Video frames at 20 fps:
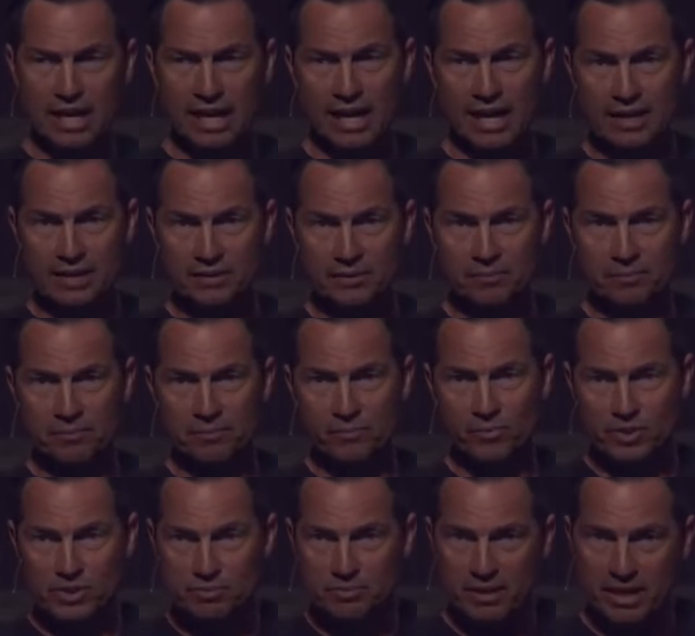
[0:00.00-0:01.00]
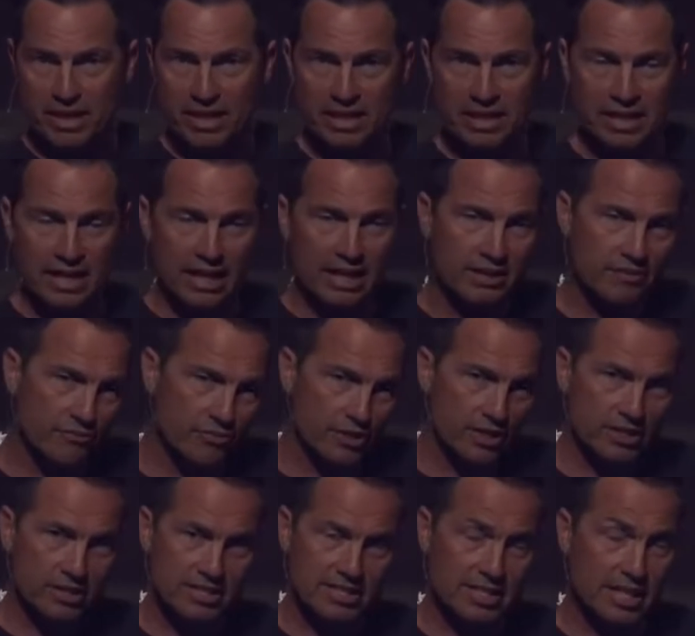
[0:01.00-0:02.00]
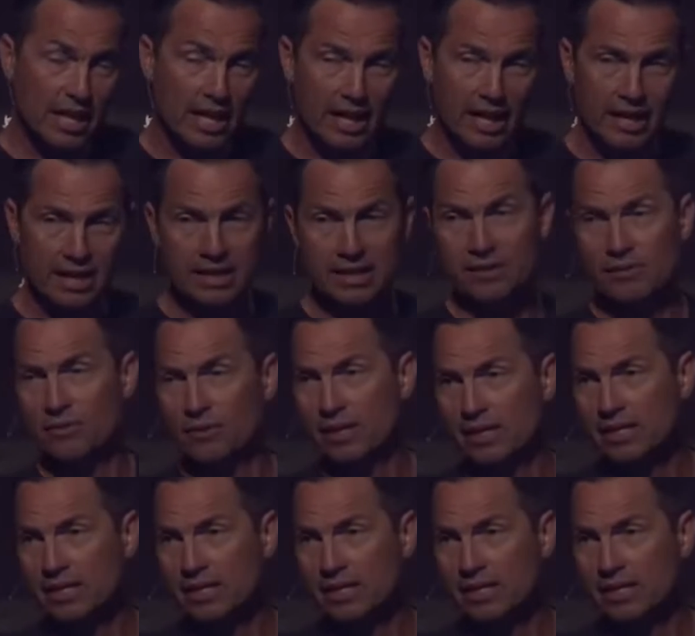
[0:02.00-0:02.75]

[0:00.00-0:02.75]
Adam was made out of the side.